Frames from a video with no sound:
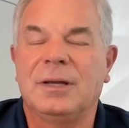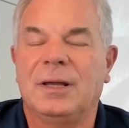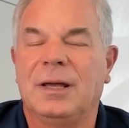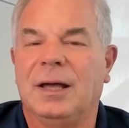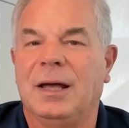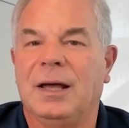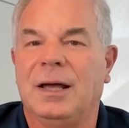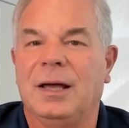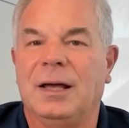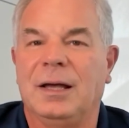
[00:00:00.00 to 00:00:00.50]

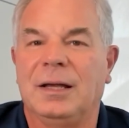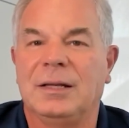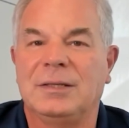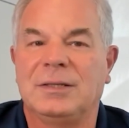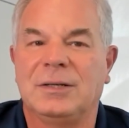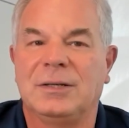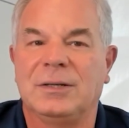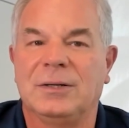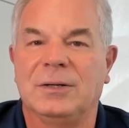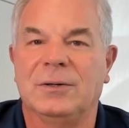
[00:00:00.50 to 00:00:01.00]

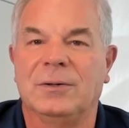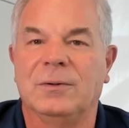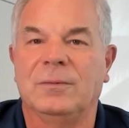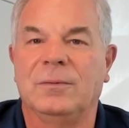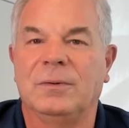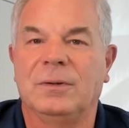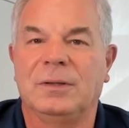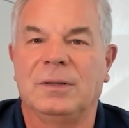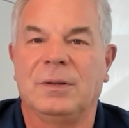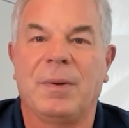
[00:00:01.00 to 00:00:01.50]

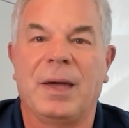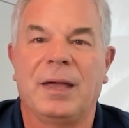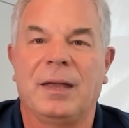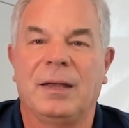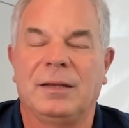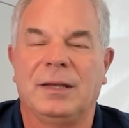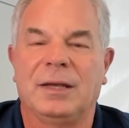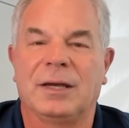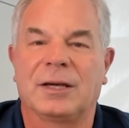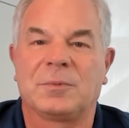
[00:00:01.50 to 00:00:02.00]
until
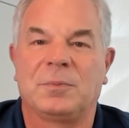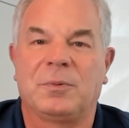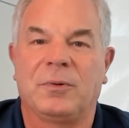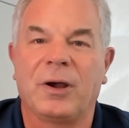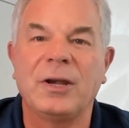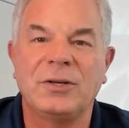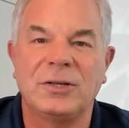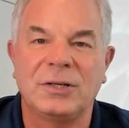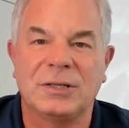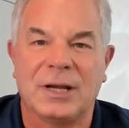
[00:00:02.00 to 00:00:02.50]
the
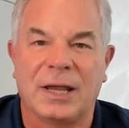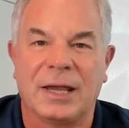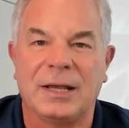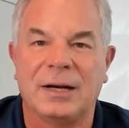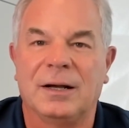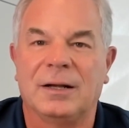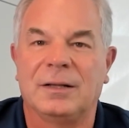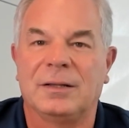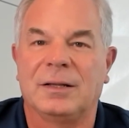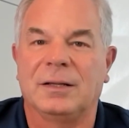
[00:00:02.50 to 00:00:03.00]
expiration
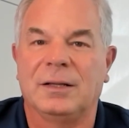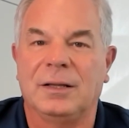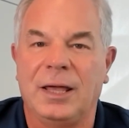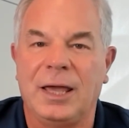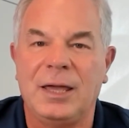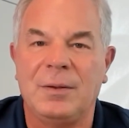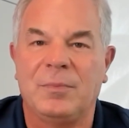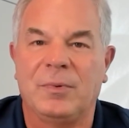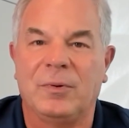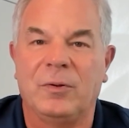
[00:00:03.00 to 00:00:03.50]
date on the
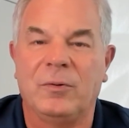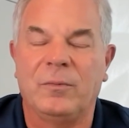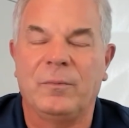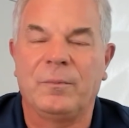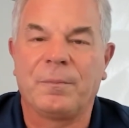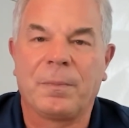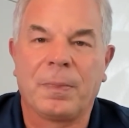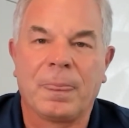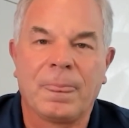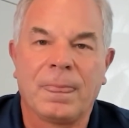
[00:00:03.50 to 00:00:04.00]
label,
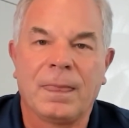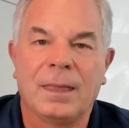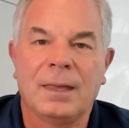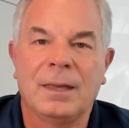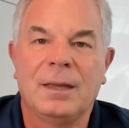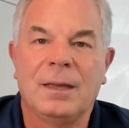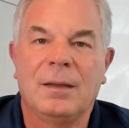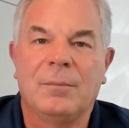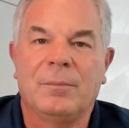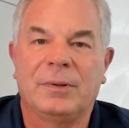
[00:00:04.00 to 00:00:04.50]

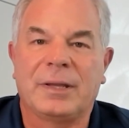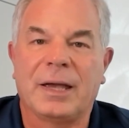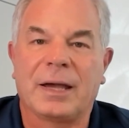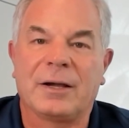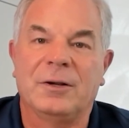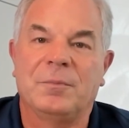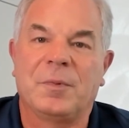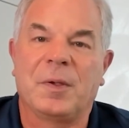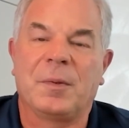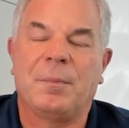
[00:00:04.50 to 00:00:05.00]
but that
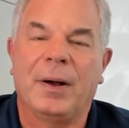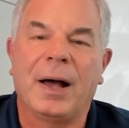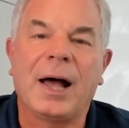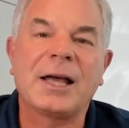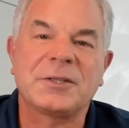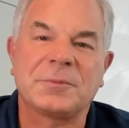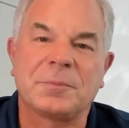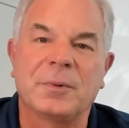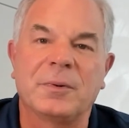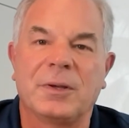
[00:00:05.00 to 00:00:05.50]
couldn't be
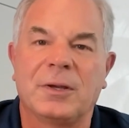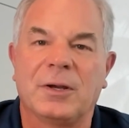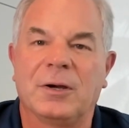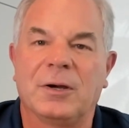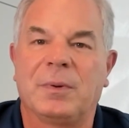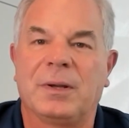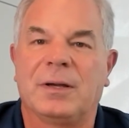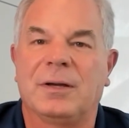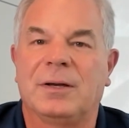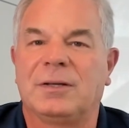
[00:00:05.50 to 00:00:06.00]
possible here
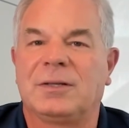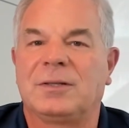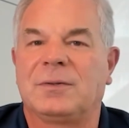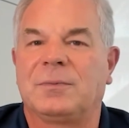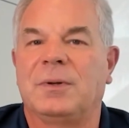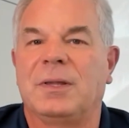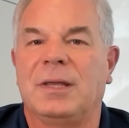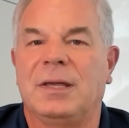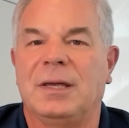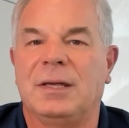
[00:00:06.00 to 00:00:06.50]
because
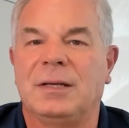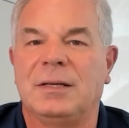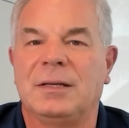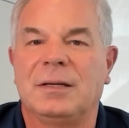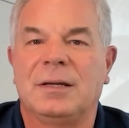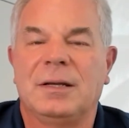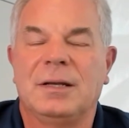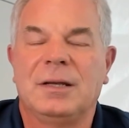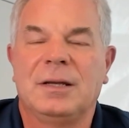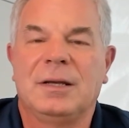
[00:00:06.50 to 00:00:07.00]

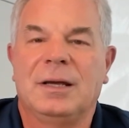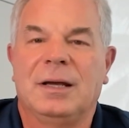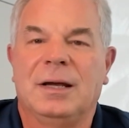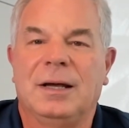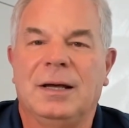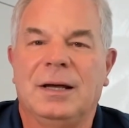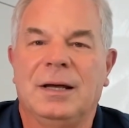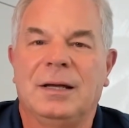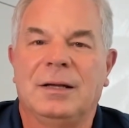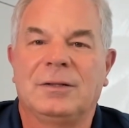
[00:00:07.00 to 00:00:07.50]
within
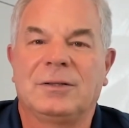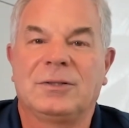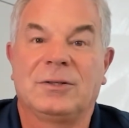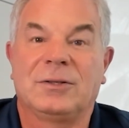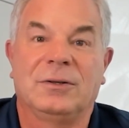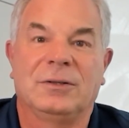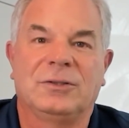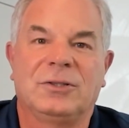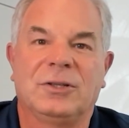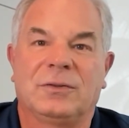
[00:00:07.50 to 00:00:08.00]

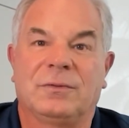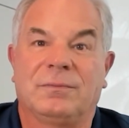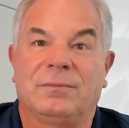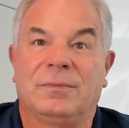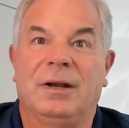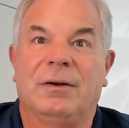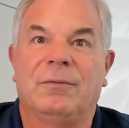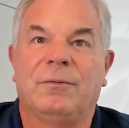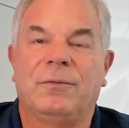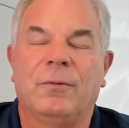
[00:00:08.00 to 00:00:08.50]

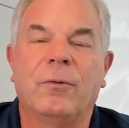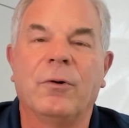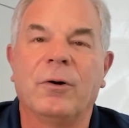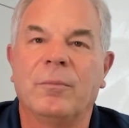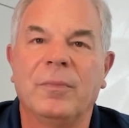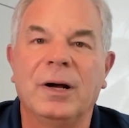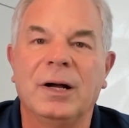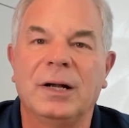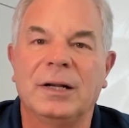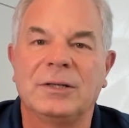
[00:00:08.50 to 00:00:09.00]
4
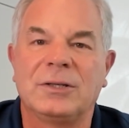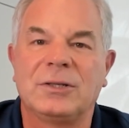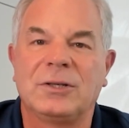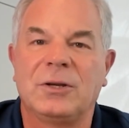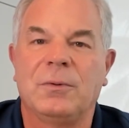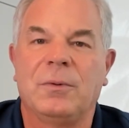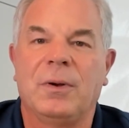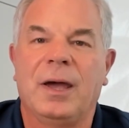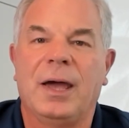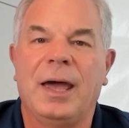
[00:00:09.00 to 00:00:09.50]
months
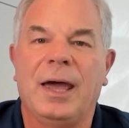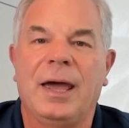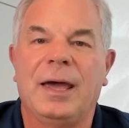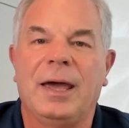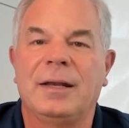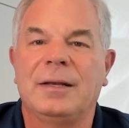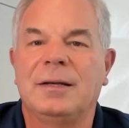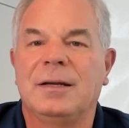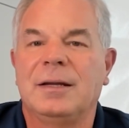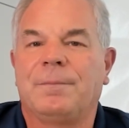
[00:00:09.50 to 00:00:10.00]
you
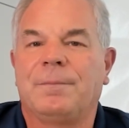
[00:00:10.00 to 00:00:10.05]
had